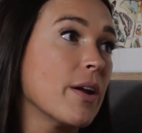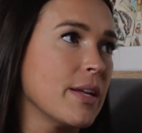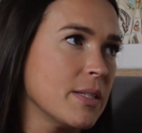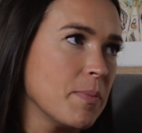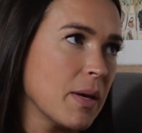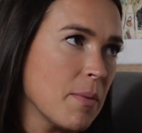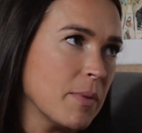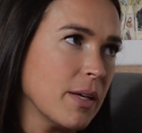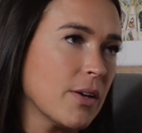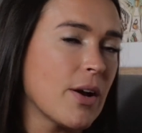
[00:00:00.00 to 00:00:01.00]
I need to
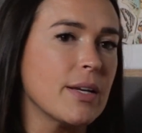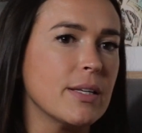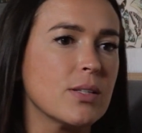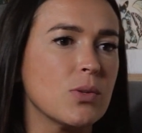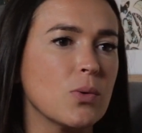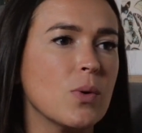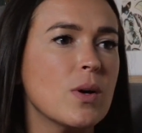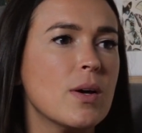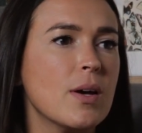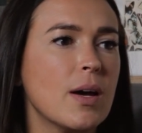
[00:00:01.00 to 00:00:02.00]
become a leader. I need to
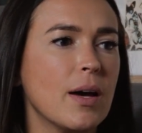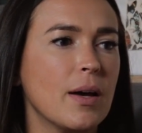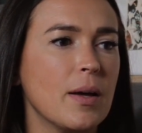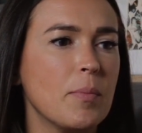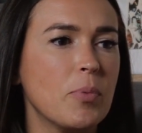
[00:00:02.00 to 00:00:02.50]
yeah.